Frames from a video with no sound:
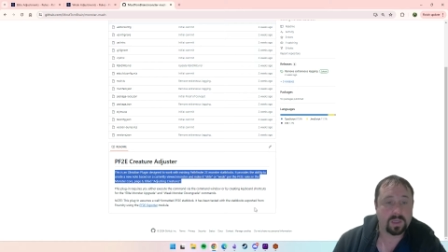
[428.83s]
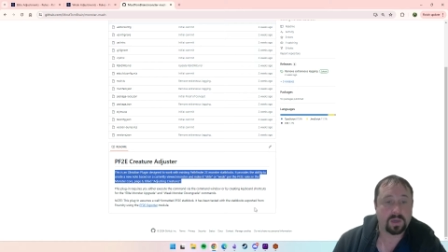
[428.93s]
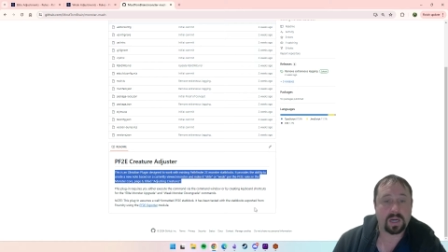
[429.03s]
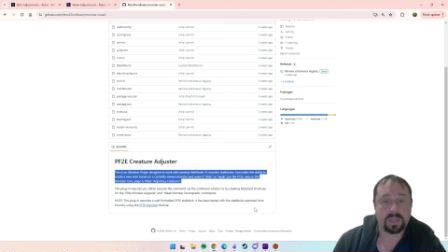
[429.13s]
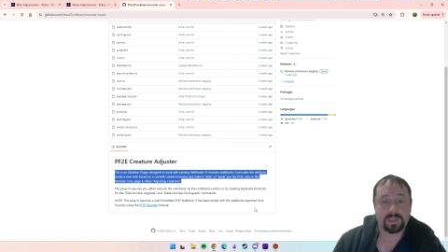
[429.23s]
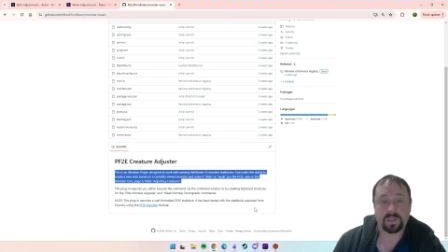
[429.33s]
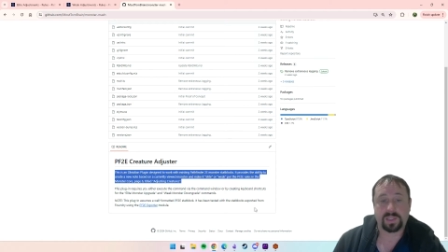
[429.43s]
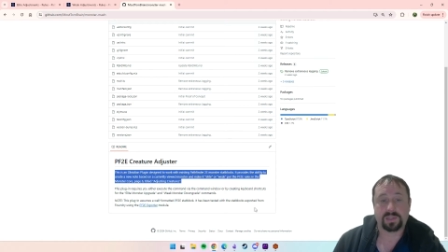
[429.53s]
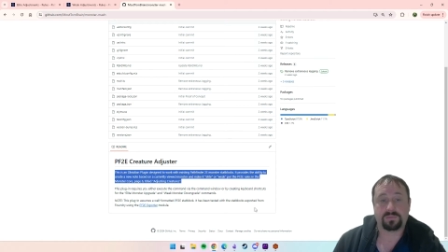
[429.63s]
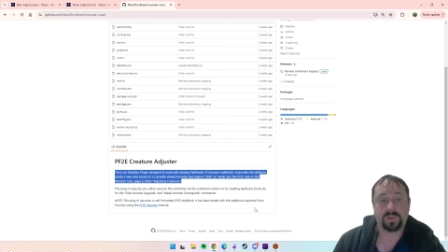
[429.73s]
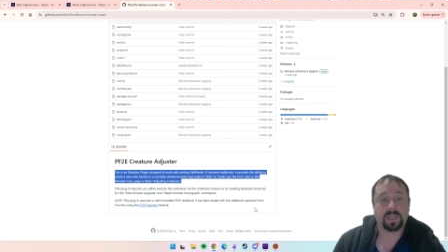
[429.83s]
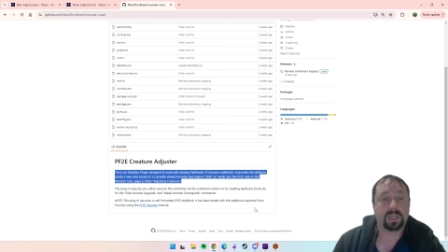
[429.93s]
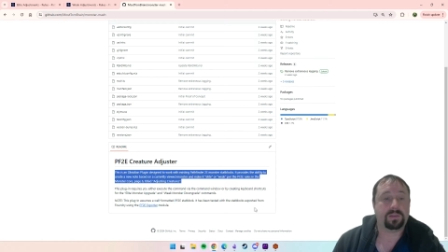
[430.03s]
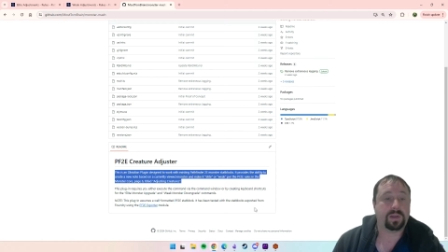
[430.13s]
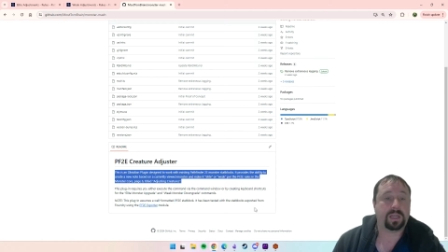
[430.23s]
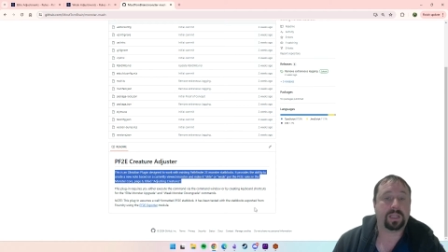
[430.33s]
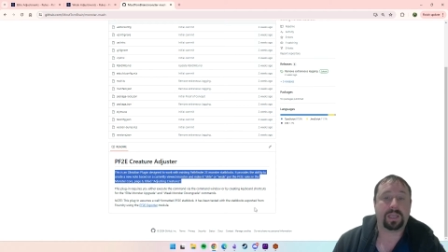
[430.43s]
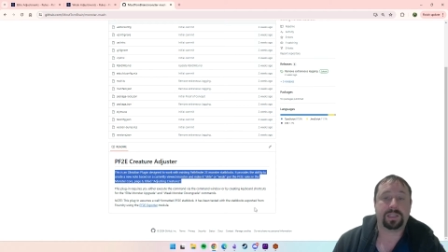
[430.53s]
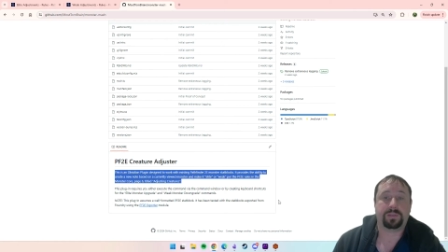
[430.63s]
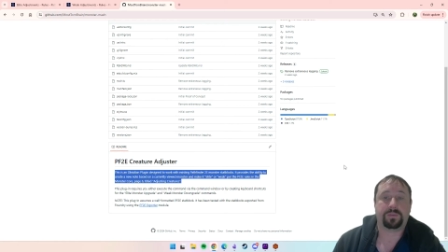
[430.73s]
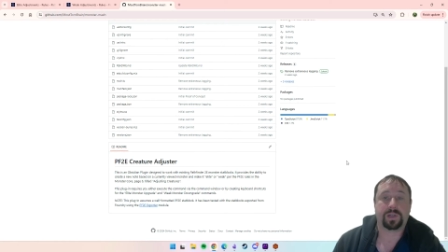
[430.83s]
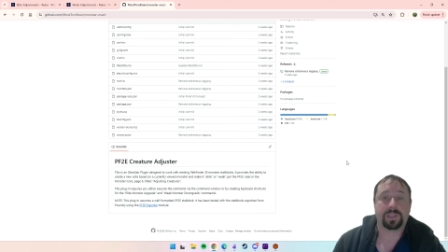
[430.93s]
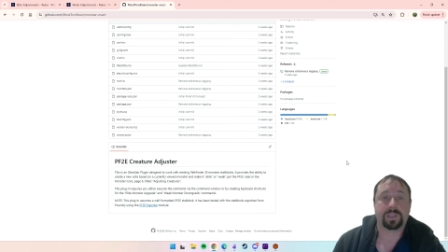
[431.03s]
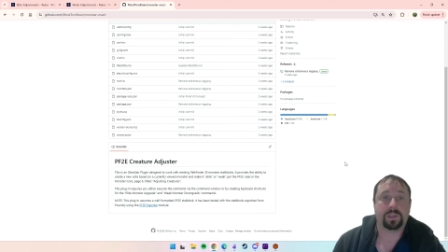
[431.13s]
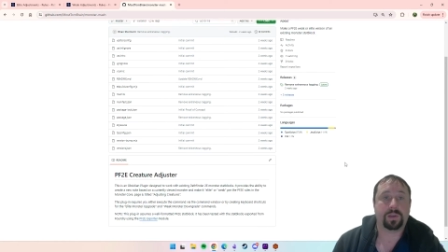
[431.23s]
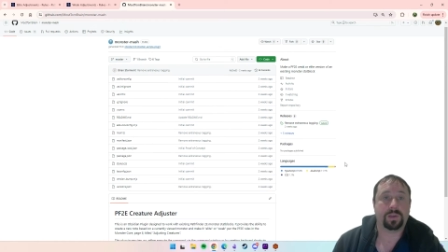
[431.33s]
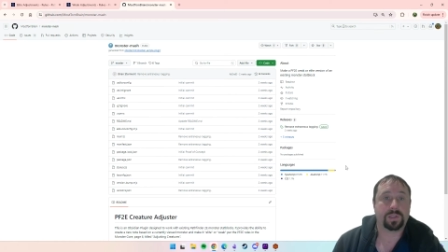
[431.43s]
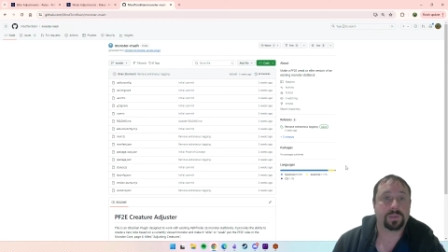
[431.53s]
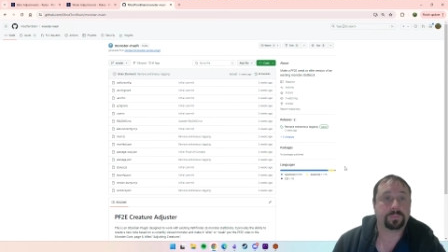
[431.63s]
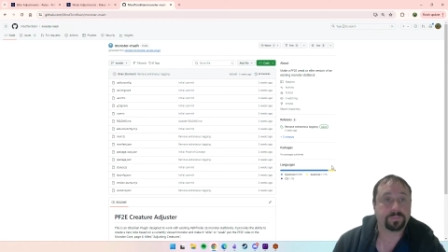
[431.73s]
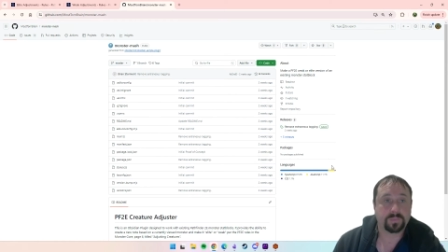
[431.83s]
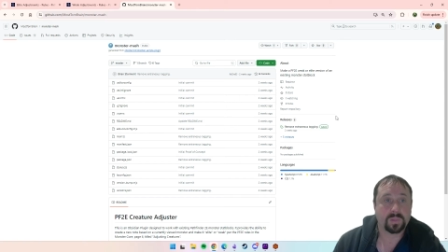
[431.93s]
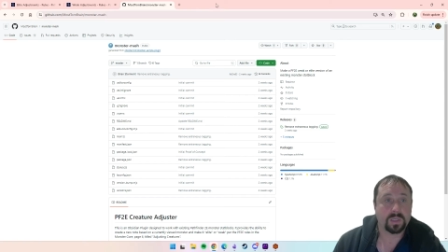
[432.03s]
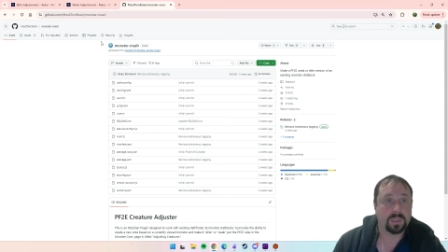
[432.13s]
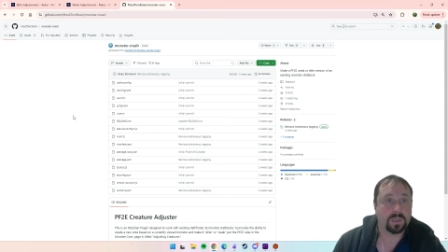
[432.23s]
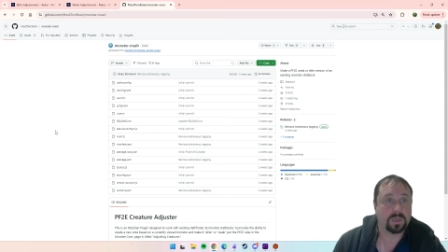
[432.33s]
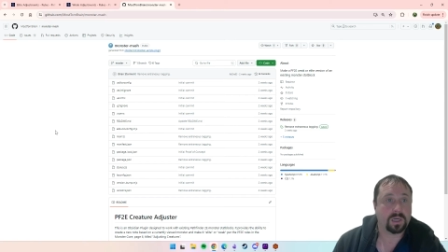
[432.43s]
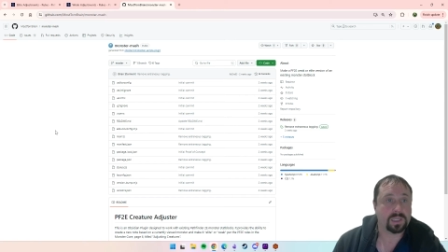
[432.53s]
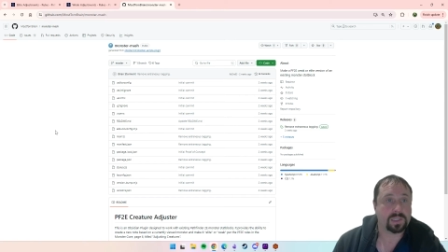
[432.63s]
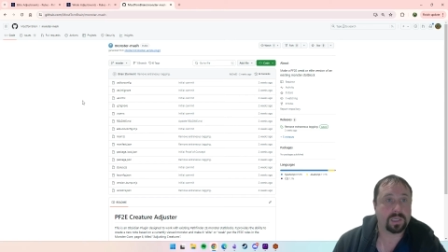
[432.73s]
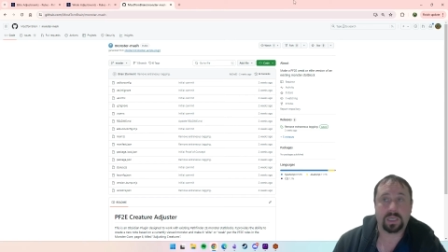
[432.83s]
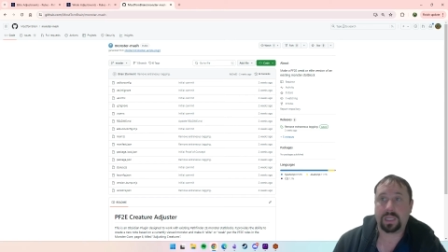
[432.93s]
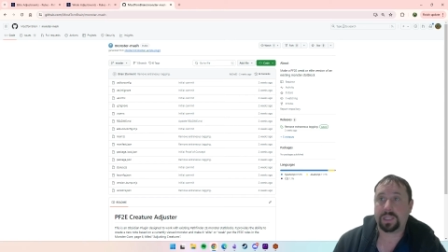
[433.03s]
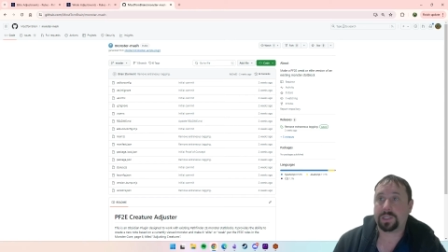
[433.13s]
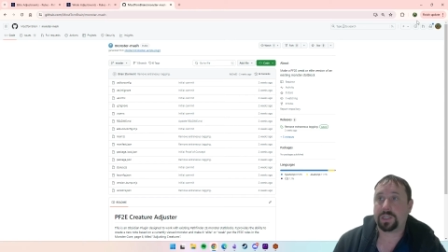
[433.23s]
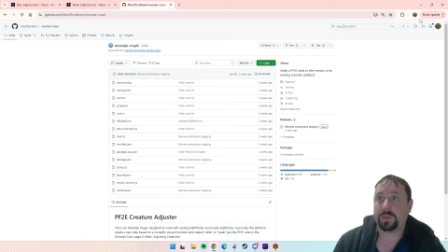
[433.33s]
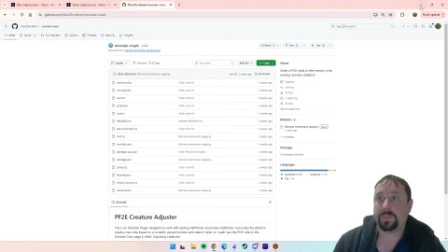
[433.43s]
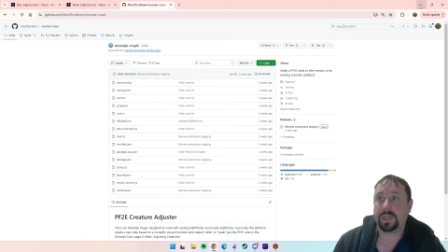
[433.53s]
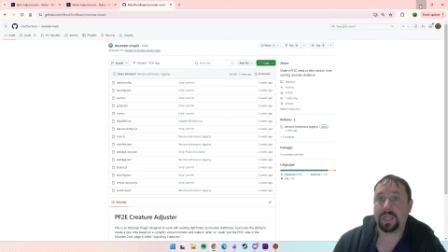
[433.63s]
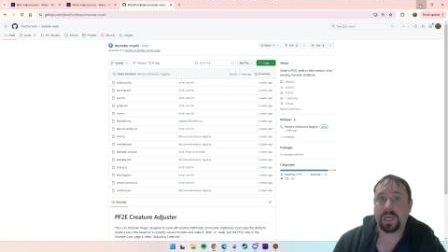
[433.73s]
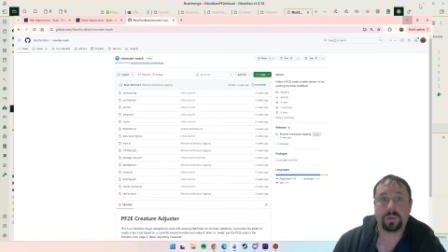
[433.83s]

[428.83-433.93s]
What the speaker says: All right, so this is really, really easy for us to use. All right, so let's jump in now.